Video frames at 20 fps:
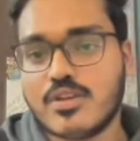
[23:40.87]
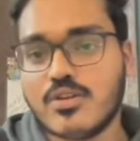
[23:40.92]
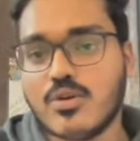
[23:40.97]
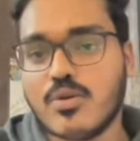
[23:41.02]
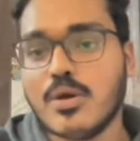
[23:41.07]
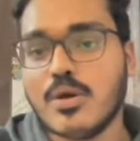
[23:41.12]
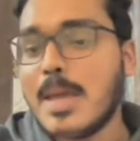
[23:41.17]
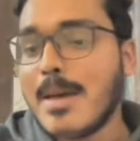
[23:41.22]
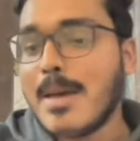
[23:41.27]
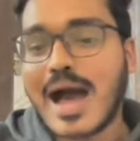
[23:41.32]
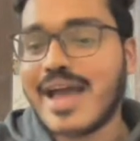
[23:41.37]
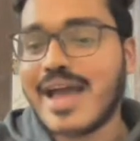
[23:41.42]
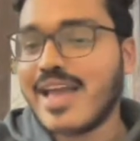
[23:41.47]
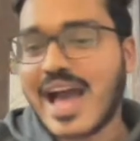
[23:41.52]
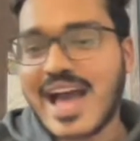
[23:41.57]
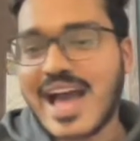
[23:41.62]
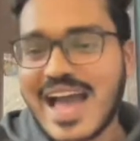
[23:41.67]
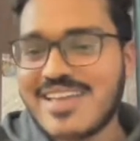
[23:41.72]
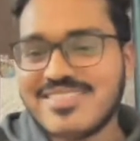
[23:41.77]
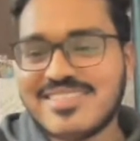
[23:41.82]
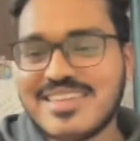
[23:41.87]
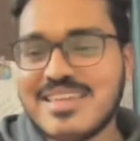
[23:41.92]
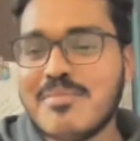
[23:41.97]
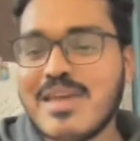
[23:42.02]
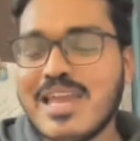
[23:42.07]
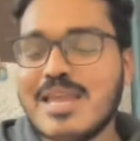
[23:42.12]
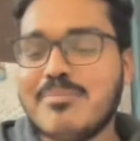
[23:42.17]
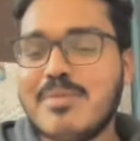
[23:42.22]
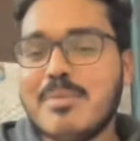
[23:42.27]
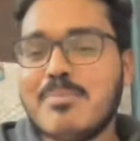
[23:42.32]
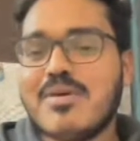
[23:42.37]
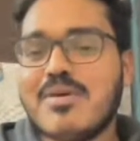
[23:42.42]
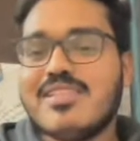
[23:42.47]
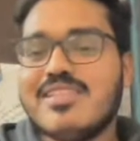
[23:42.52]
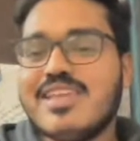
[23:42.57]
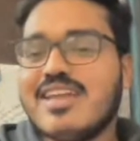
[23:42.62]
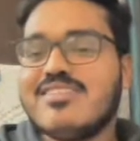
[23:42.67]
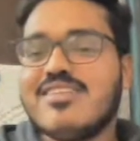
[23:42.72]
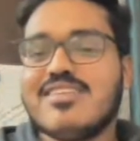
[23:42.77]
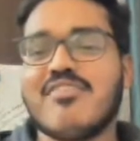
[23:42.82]
I see many people, they
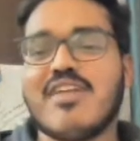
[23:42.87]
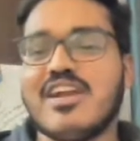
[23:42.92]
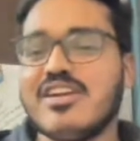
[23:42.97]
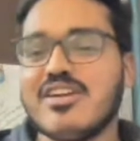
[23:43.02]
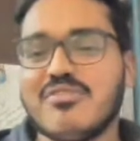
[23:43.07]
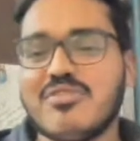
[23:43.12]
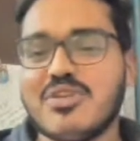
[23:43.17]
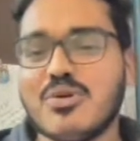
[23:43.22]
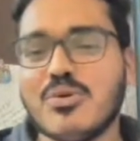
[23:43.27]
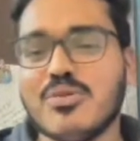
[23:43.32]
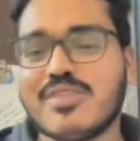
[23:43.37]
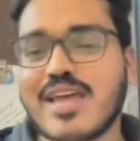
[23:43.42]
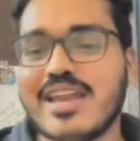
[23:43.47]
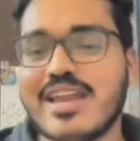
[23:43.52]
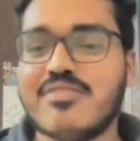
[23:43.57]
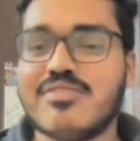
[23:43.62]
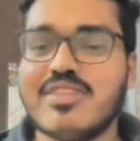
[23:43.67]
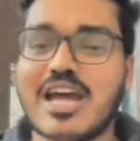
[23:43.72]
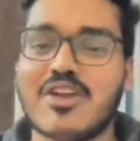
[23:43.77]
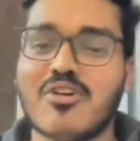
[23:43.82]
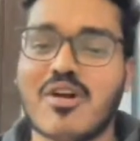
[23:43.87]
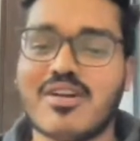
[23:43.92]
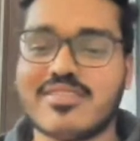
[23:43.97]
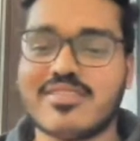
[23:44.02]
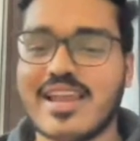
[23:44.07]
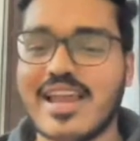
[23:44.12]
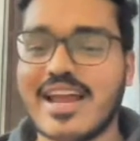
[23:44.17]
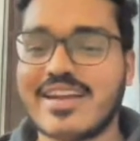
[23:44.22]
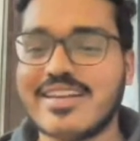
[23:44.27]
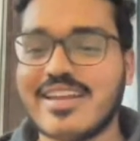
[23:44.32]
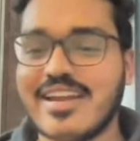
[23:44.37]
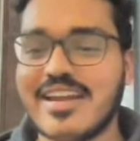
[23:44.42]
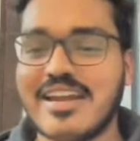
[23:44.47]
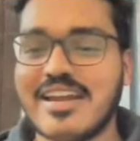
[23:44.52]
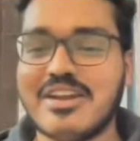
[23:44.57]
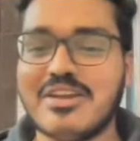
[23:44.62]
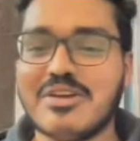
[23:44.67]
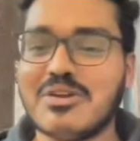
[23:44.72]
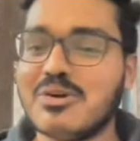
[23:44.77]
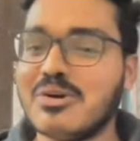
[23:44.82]
just give interviews, and if they are not selected,
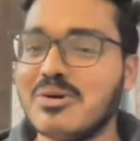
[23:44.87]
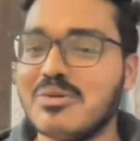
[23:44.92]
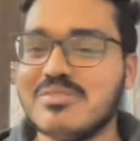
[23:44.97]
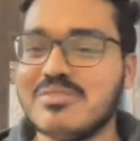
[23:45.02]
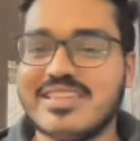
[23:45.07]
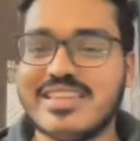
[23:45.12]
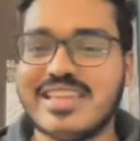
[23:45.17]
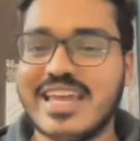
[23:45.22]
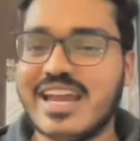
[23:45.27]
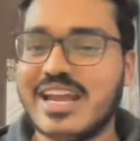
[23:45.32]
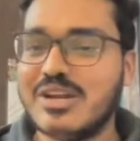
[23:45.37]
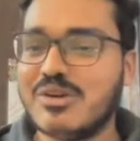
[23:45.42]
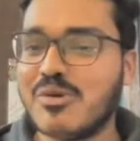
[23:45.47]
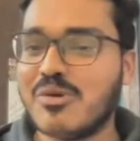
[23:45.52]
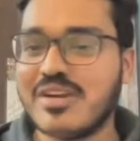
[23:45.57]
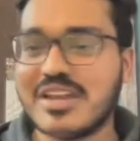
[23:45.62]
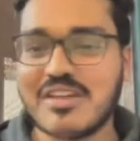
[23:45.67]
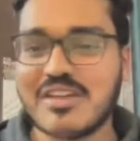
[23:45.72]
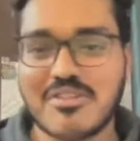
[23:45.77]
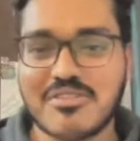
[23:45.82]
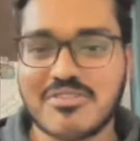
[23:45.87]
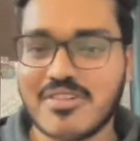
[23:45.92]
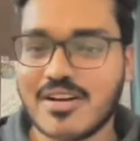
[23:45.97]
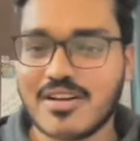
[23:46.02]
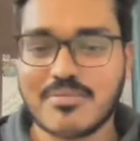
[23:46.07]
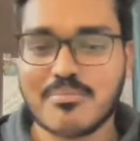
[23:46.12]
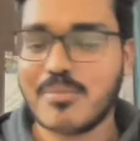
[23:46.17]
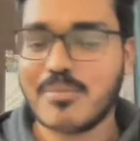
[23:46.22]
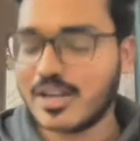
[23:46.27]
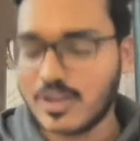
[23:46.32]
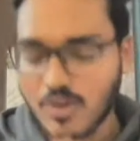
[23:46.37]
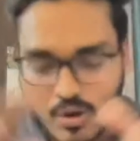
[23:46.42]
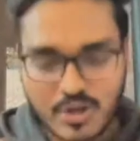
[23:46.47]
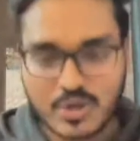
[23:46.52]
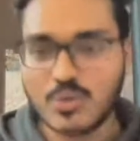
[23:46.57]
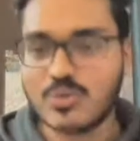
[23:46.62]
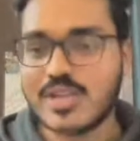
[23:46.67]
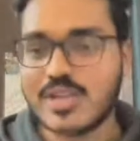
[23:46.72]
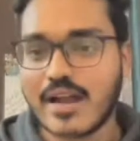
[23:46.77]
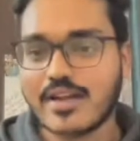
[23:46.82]
they don't give a fuck. But don't do
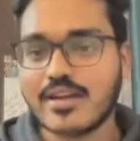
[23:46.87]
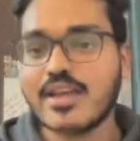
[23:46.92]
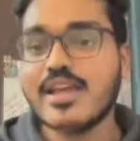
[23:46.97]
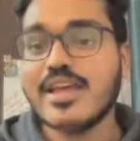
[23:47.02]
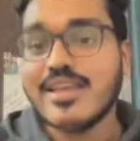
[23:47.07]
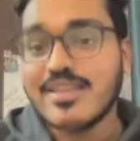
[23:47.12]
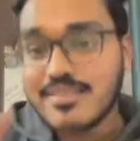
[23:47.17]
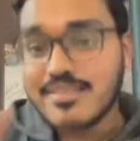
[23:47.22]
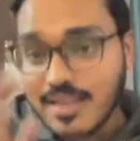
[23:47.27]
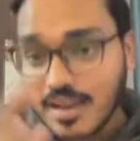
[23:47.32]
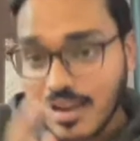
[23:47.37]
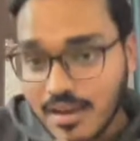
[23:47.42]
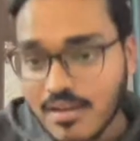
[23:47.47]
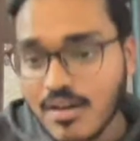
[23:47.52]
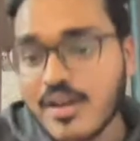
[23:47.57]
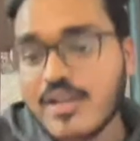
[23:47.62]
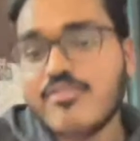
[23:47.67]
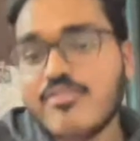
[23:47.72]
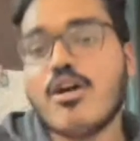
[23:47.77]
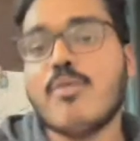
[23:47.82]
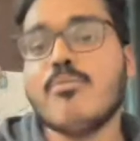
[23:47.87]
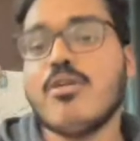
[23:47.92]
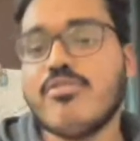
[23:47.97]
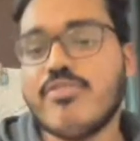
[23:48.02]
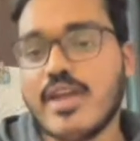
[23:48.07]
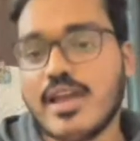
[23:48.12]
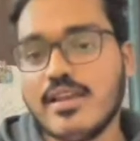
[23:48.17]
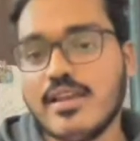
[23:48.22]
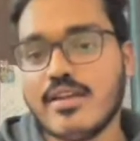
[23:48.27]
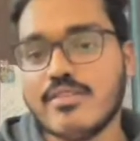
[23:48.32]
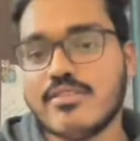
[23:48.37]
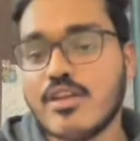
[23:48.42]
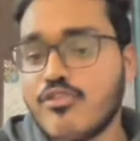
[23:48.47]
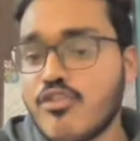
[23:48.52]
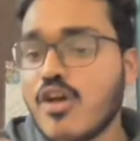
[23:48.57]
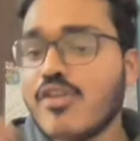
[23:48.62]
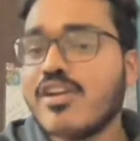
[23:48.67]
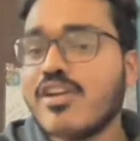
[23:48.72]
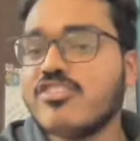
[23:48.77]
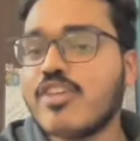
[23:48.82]
that. Learn from your failures. If you're
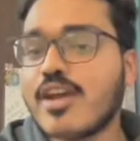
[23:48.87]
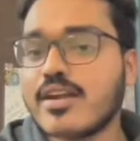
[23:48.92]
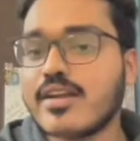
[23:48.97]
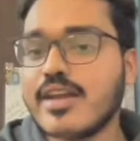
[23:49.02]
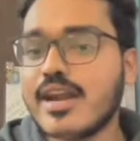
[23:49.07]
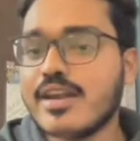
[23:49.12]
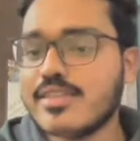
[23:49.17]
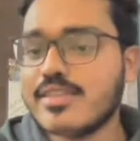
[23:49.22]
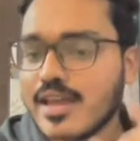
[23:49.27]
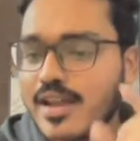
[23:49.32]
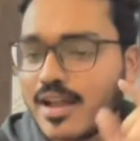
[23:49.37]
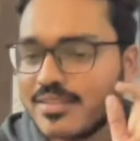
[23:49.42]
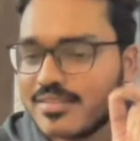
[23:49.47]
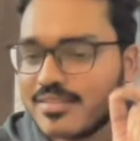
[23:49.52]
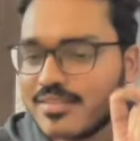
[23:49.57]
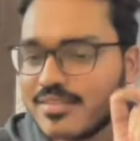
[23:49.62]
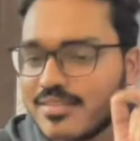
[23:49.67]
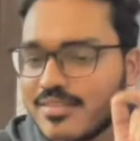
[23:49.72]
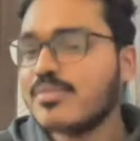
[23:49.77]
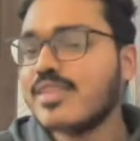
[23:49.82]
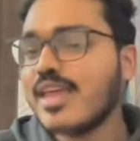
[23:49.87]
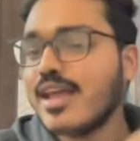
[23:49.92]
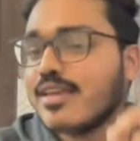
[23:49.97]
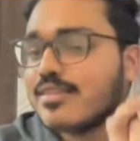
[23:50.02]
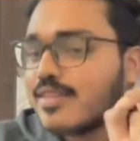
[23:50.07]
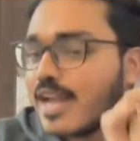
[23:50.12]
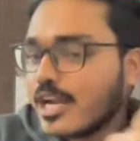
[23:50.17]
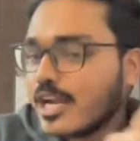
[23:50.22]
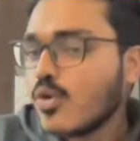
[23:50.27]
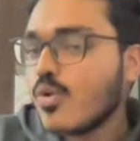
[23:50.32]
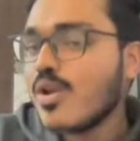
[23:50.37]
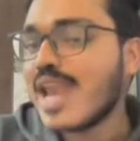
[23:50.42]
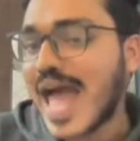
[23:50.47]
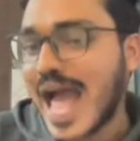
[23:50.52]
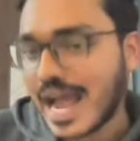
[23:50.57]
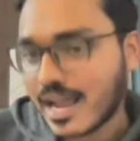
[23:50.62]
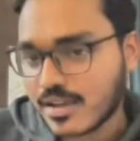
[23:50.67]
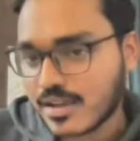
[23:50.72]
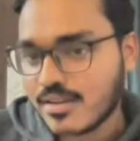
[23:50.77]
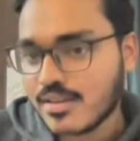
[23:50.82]
rejected, there are some things that you
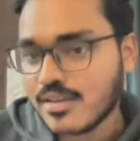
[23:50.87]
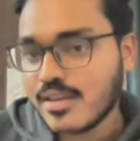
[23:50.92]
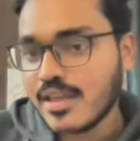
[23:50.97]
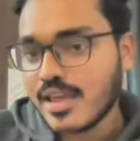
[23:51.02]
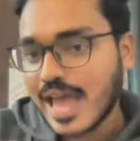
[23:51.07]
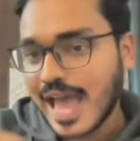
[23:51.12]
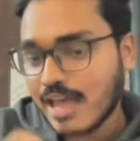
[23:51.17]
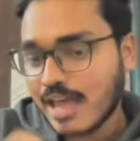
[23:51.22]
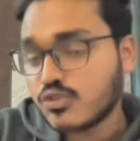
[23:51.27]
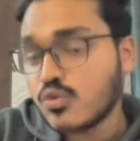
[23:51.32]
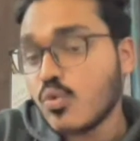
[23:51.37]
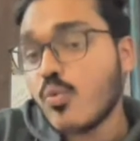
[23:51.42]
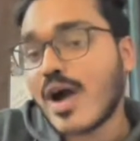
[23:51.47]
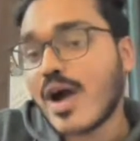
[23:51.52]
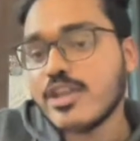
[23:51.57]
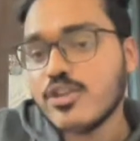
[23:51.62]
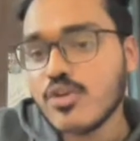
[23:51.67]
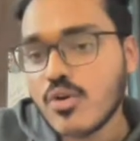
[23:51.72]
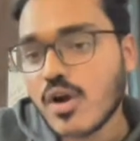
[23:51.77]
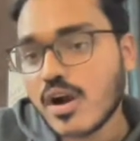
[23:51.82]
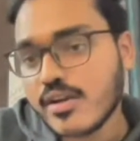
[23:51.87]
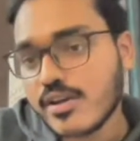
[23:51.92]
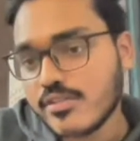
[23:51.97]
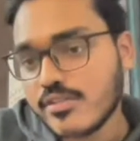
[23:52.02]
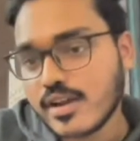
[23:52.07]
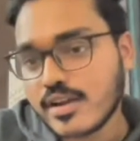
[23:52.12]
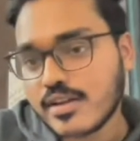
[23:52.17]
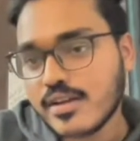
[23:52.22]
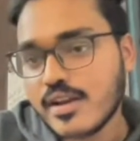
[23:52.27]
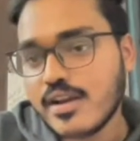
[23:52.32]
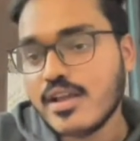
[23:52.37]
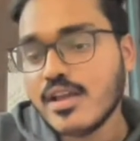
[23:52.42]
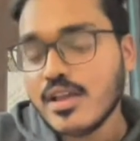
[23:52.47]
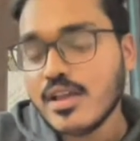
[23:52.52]
lack as to why you got rejected.